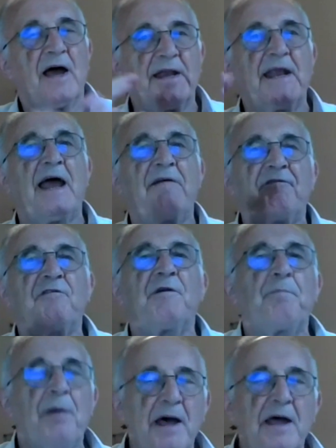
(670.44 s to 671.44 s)
And
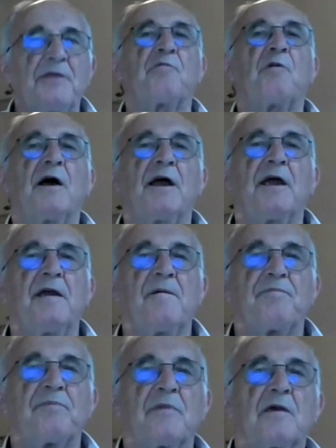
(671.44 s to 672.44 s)
every pathway
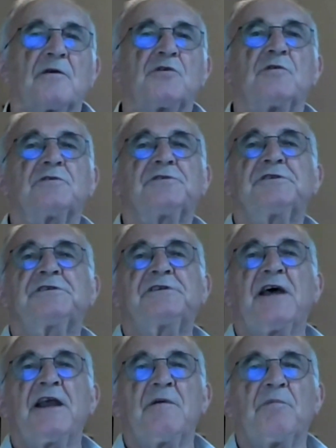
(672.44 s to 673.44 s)
to a
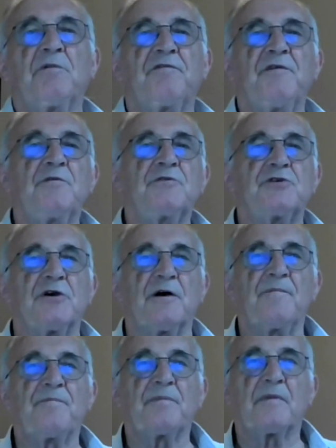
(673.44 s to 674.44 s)
sustainable
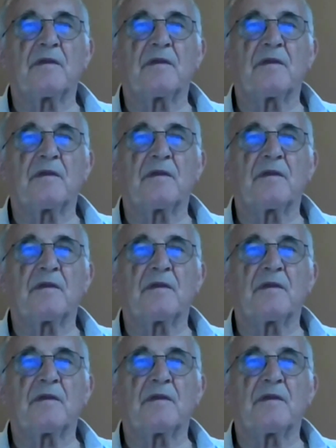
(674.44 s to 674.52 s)
future